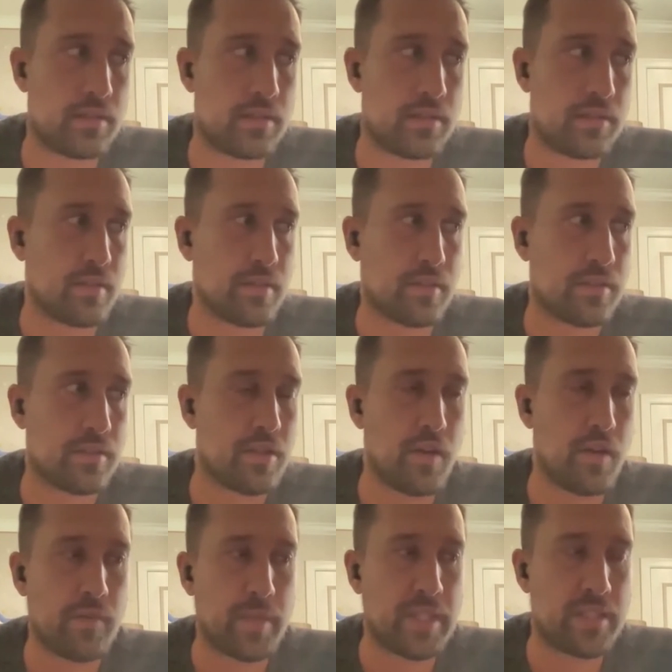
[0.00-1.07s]
everybody's going to
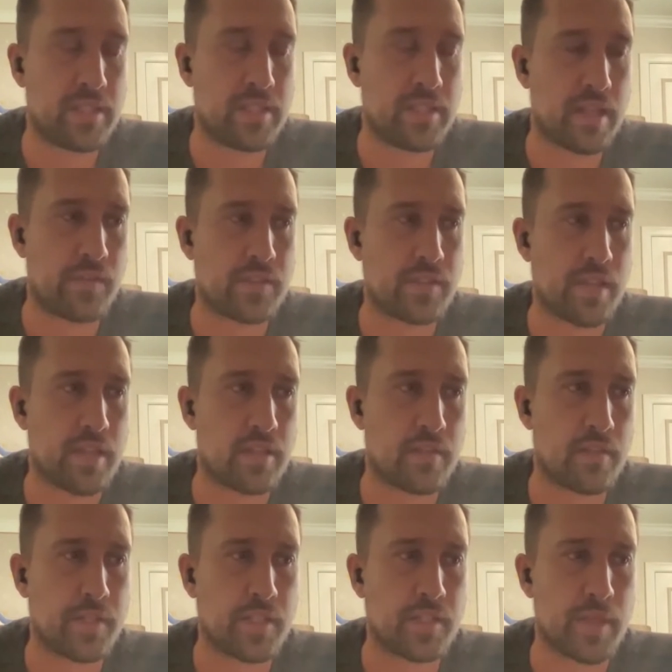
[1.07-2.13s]
have a slightly different
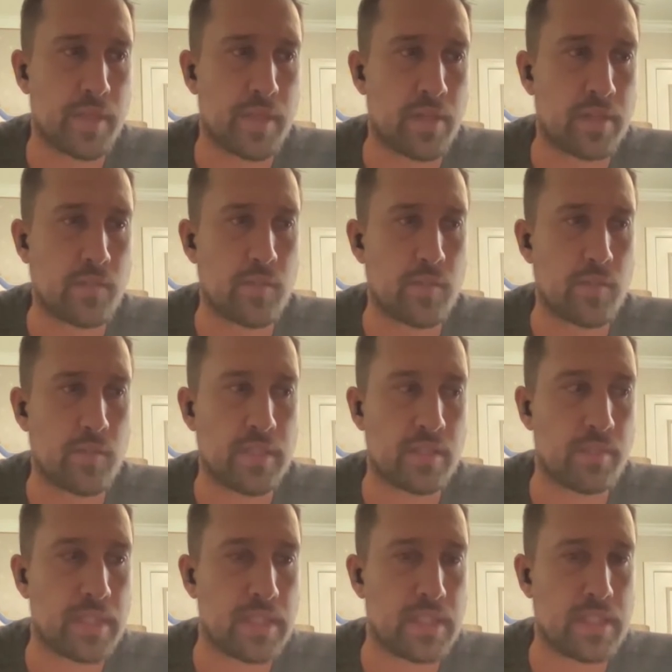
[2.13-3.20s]
experience. Everybody's going to be
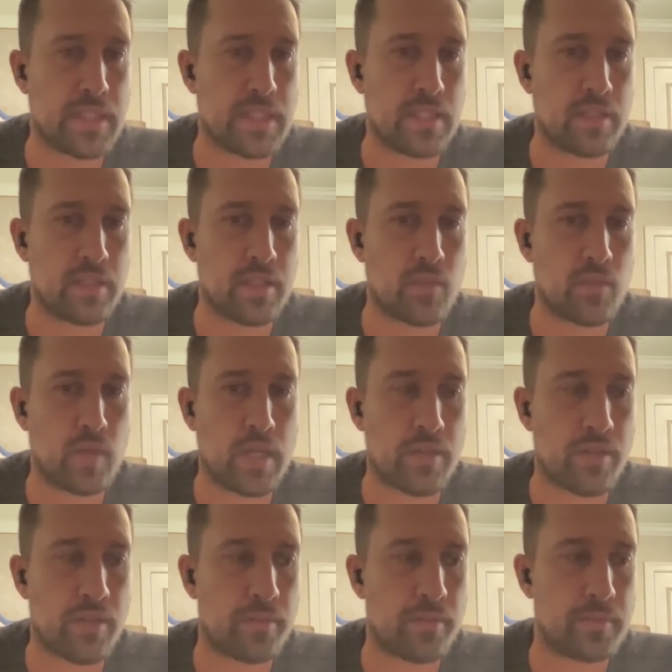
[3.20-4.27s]
dealing with
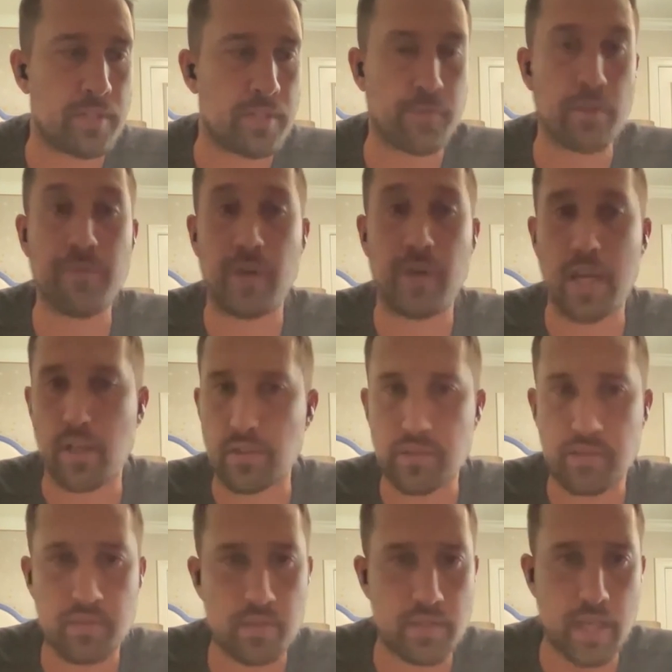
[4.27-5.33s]
different fires
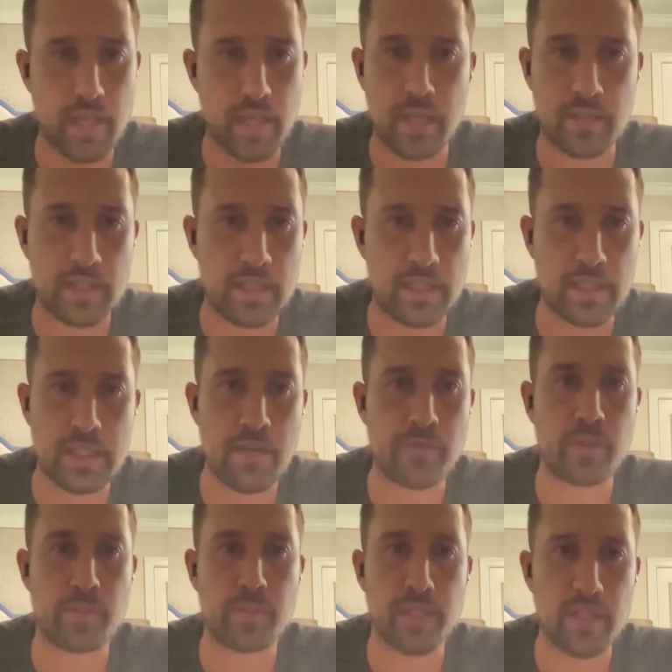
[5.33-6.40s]
that inevitably
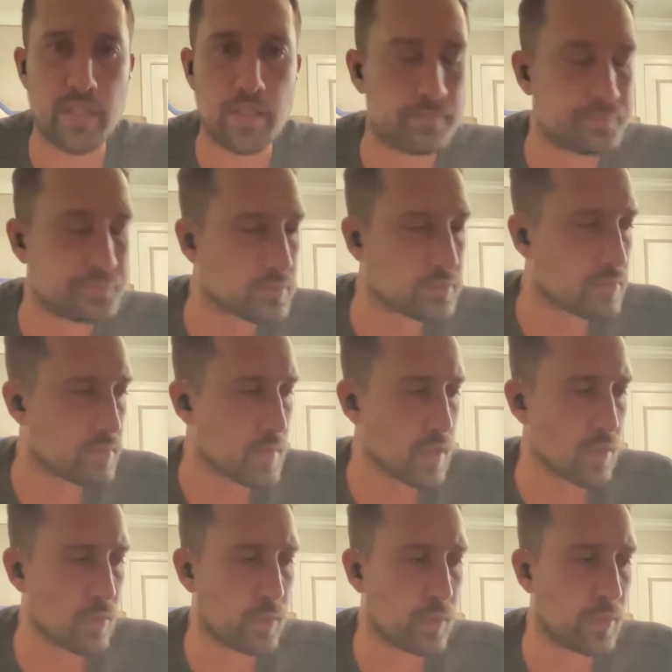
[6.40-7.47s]
will
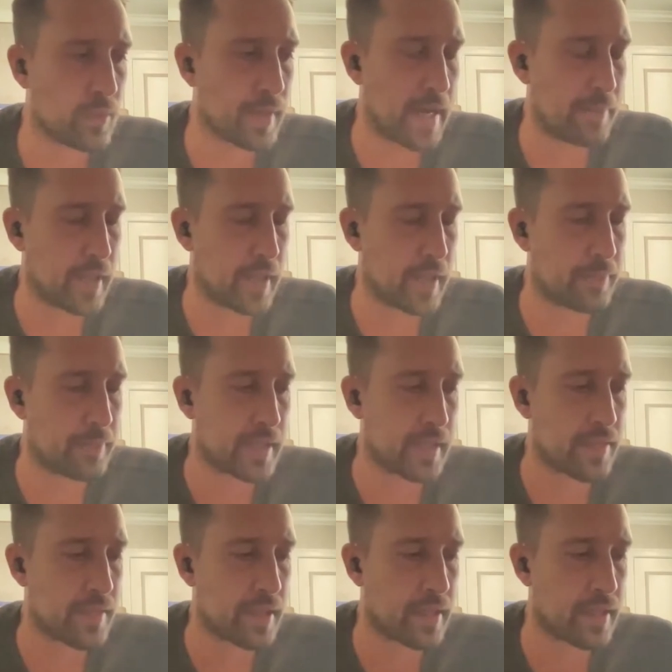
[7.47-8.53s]
pop up. But I think
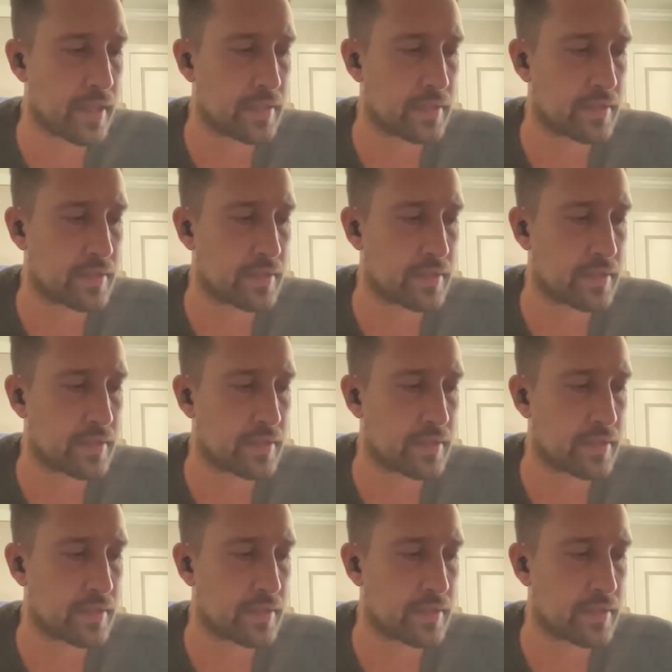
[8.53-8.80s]
it's